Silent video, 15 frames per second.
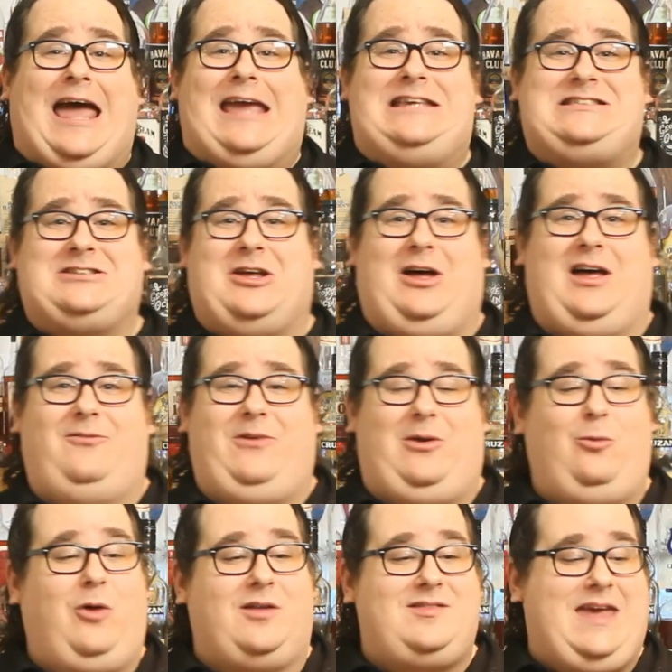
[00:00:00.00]
iced
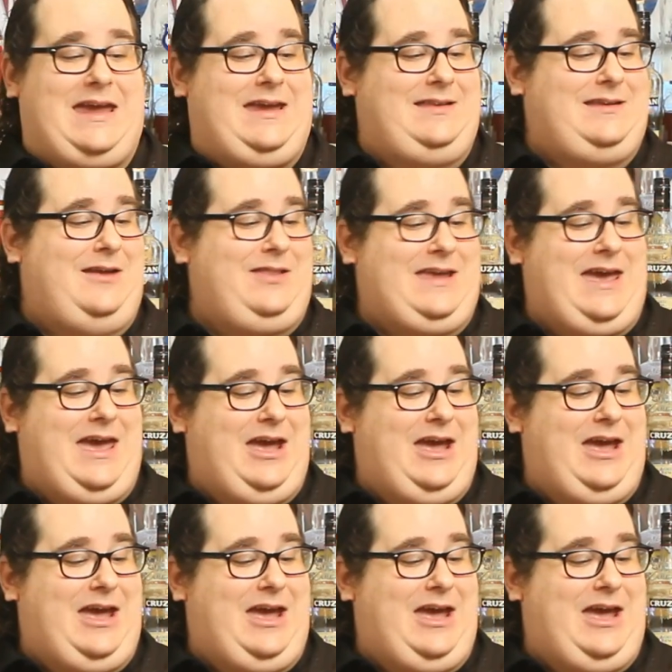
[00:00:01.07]
coffee while taking down the